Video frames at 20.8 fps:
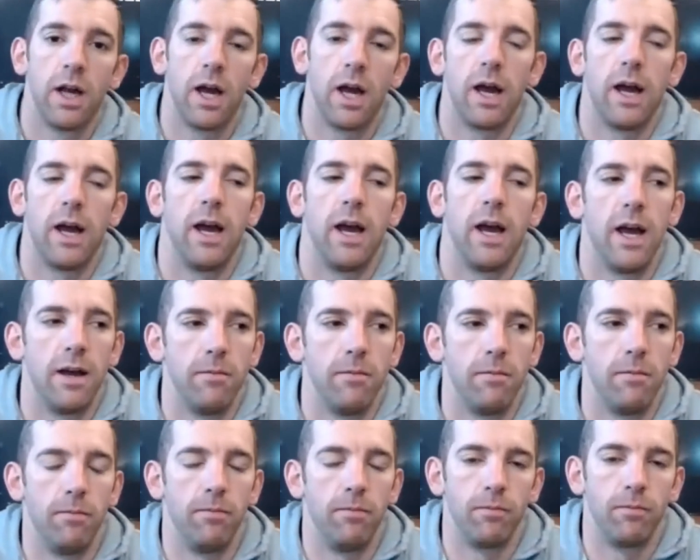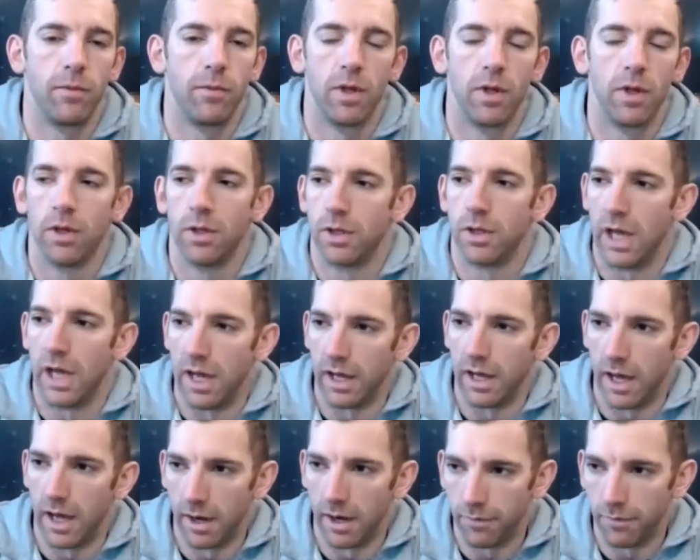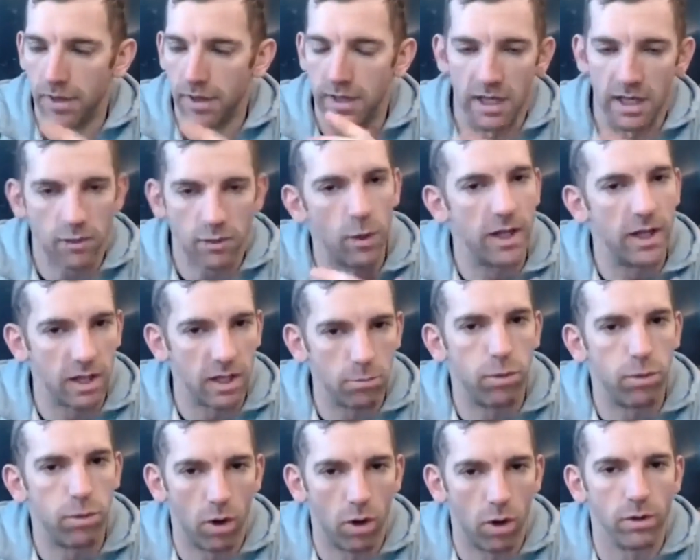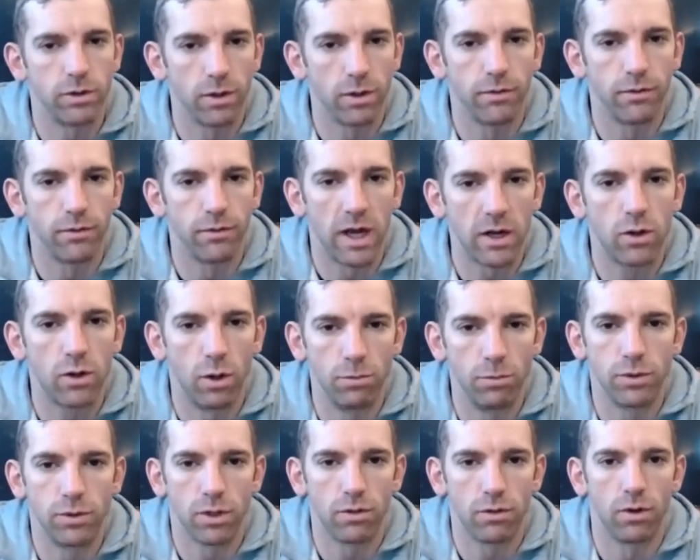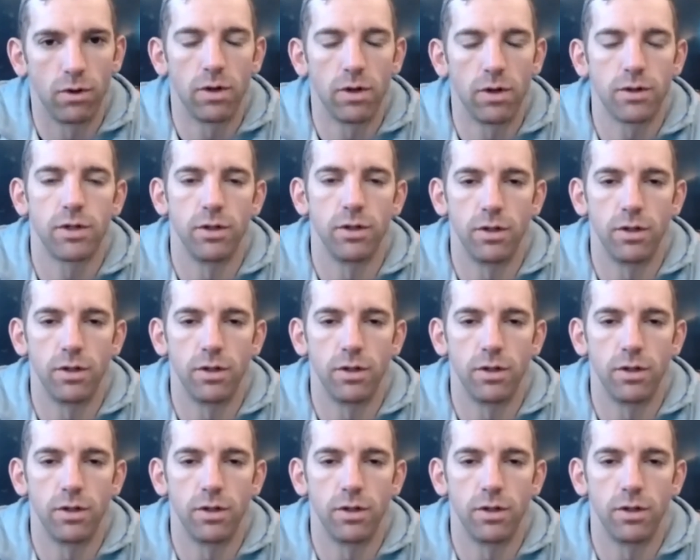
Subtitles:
And I think that's where the importance of that comes across,